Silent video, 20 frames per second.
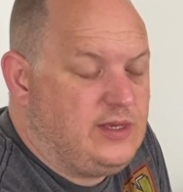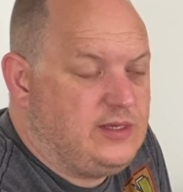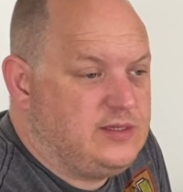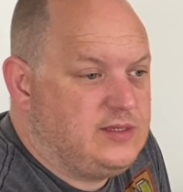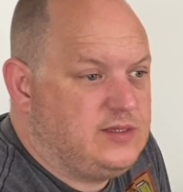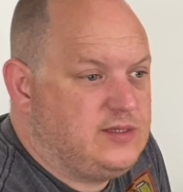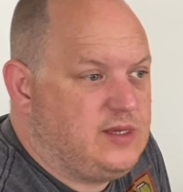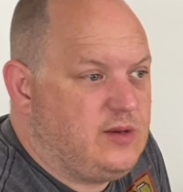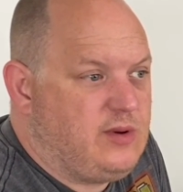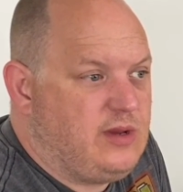
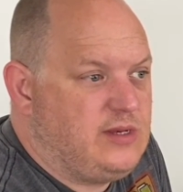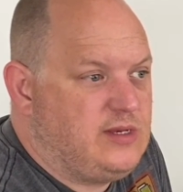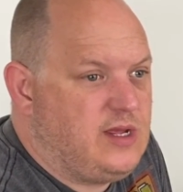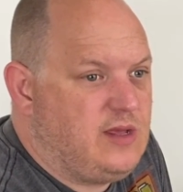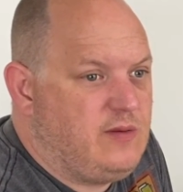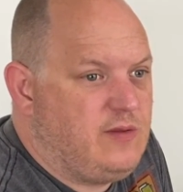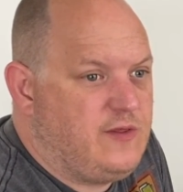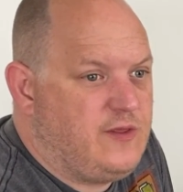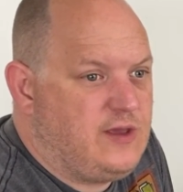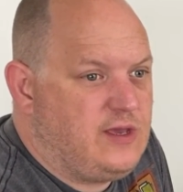So I
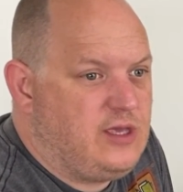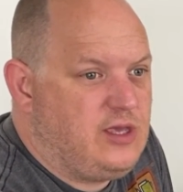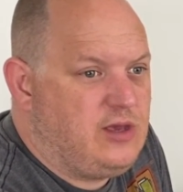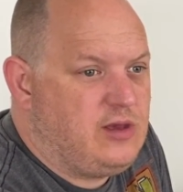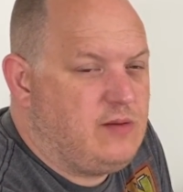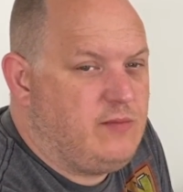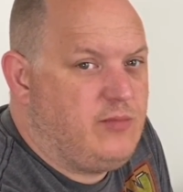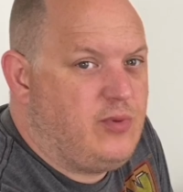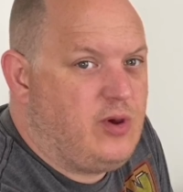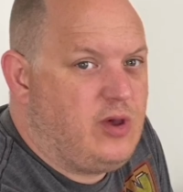don't think you
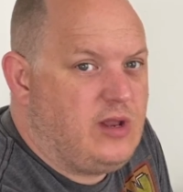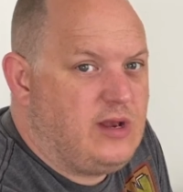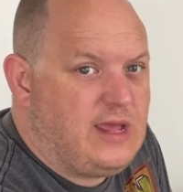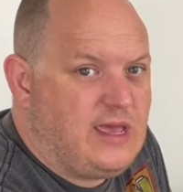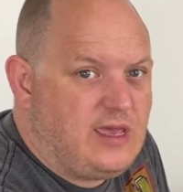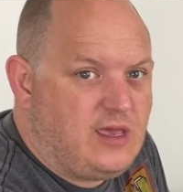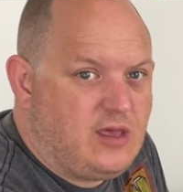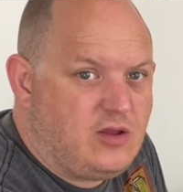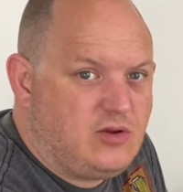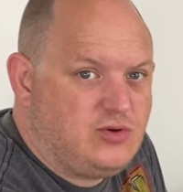can put an
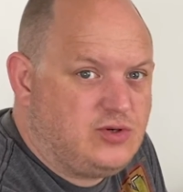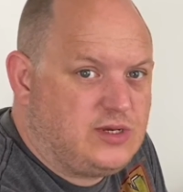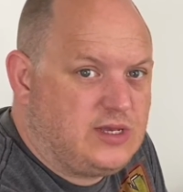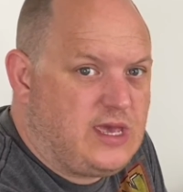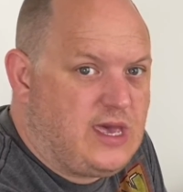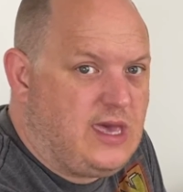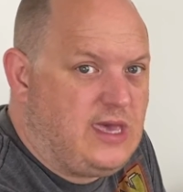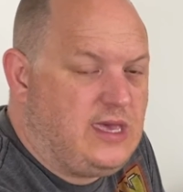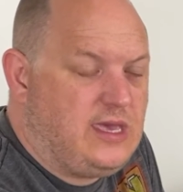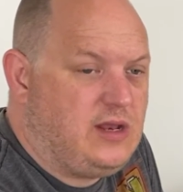
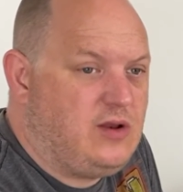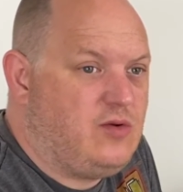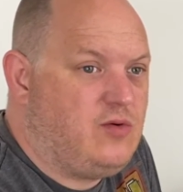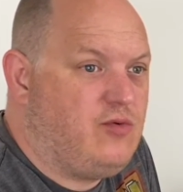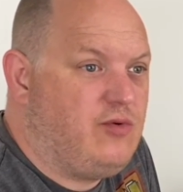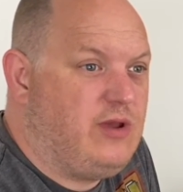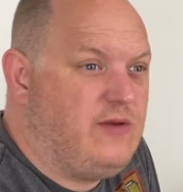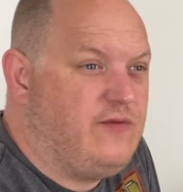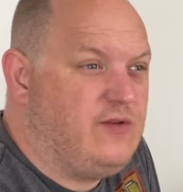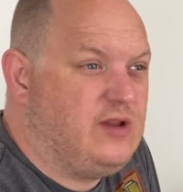800K in, or
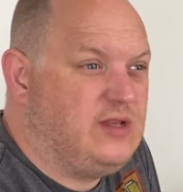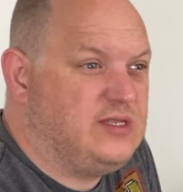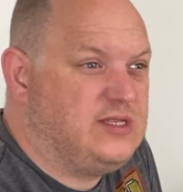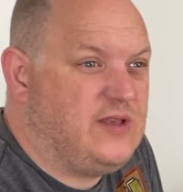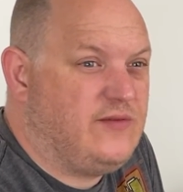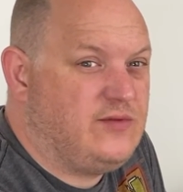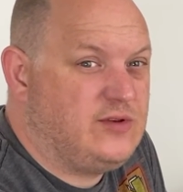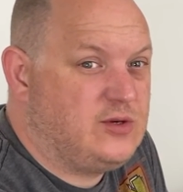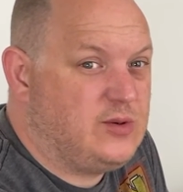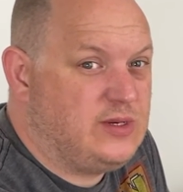even a
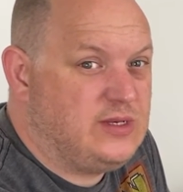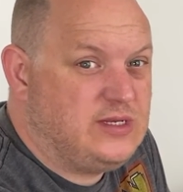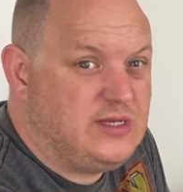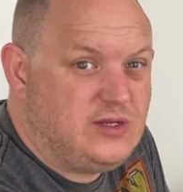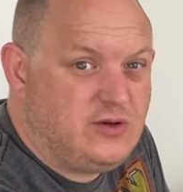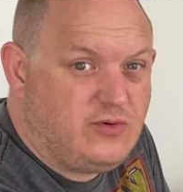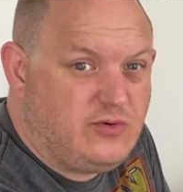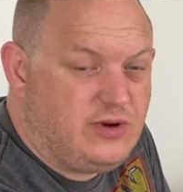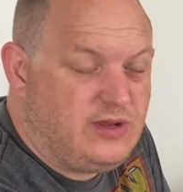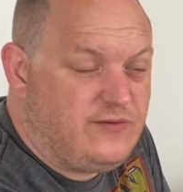720,
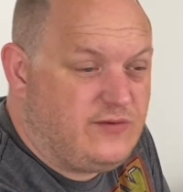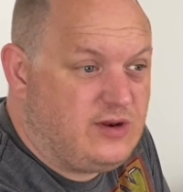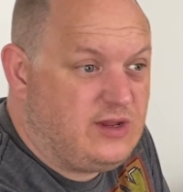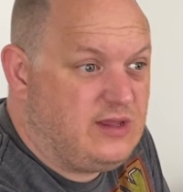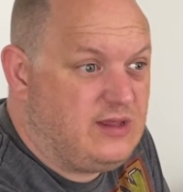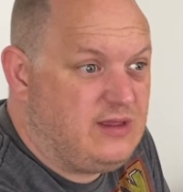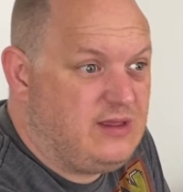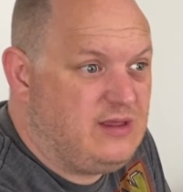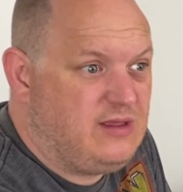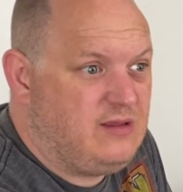or even
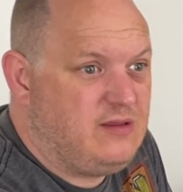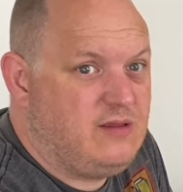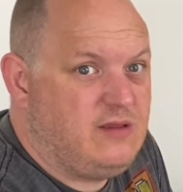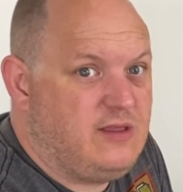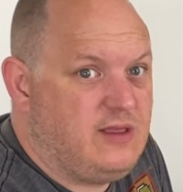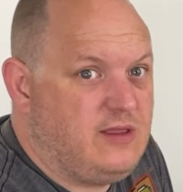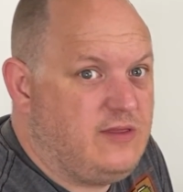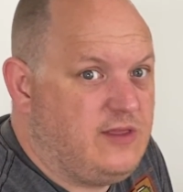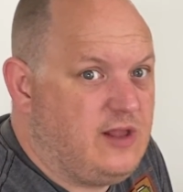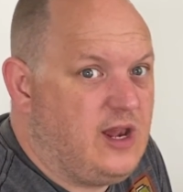
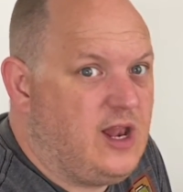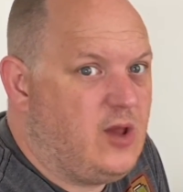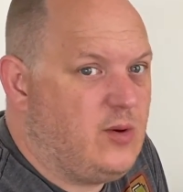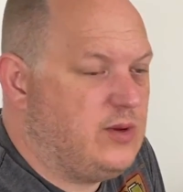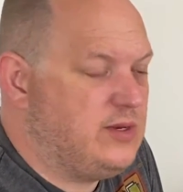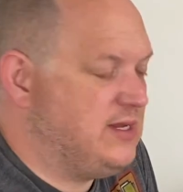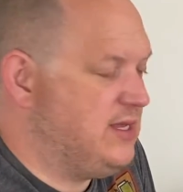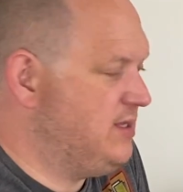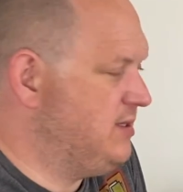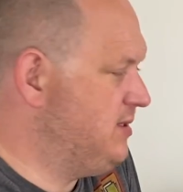the lower
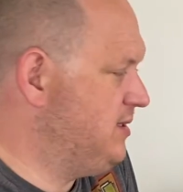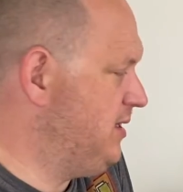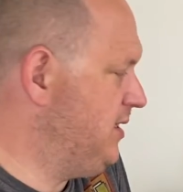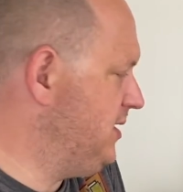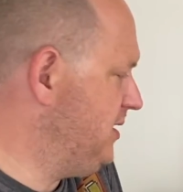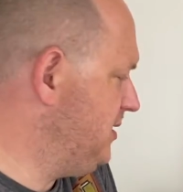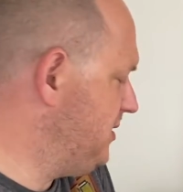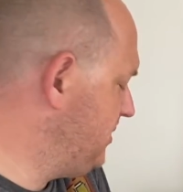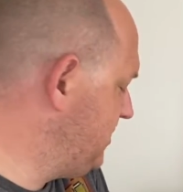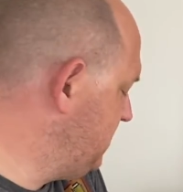density
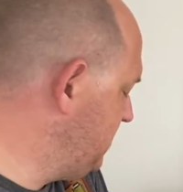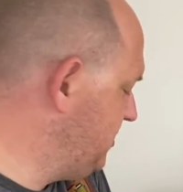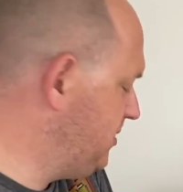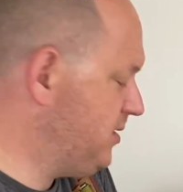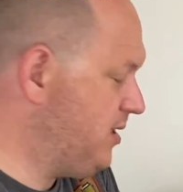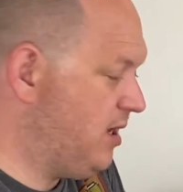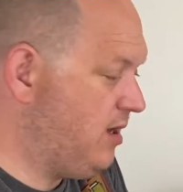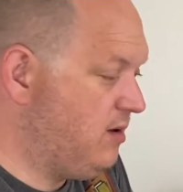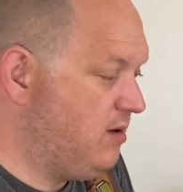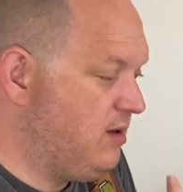disks. So
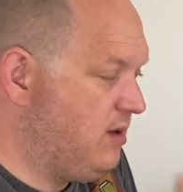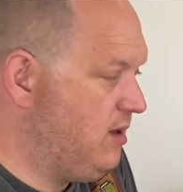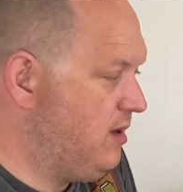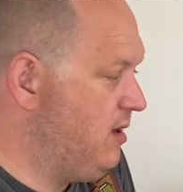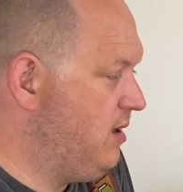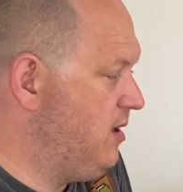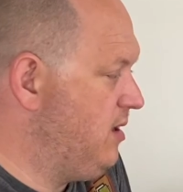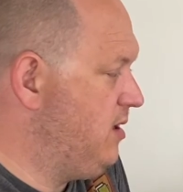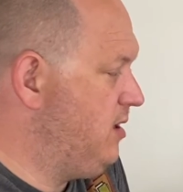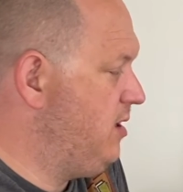
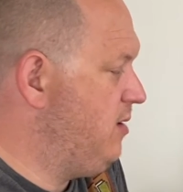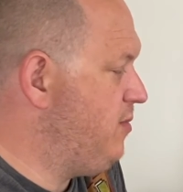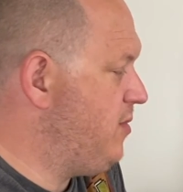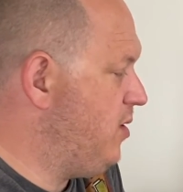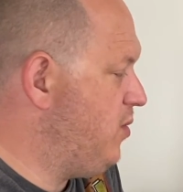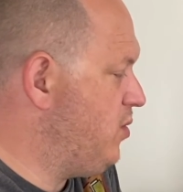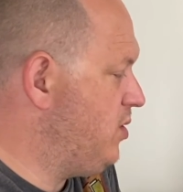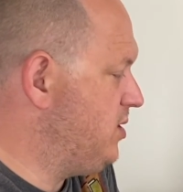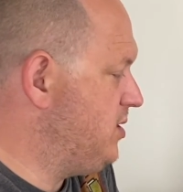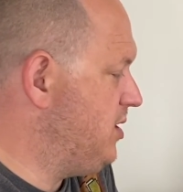you might
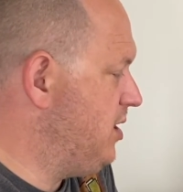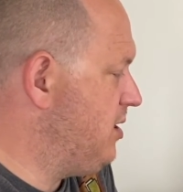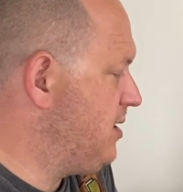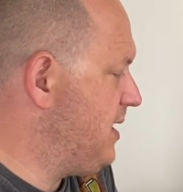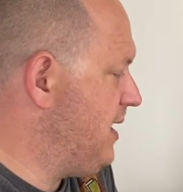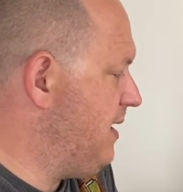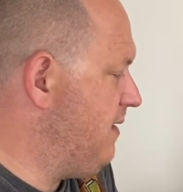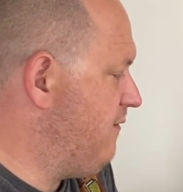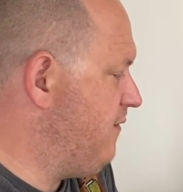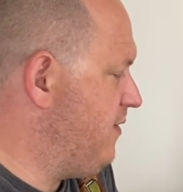want to look
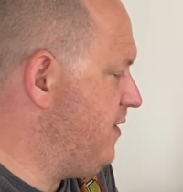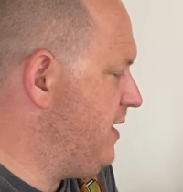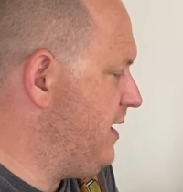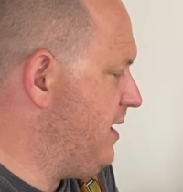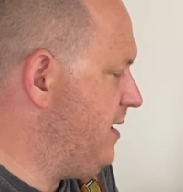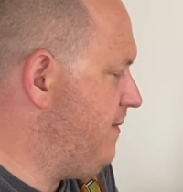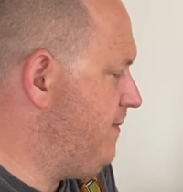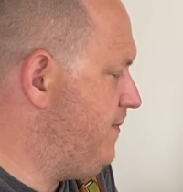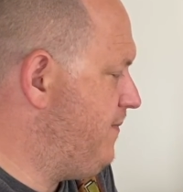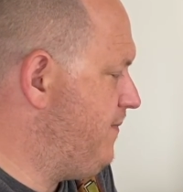out for that.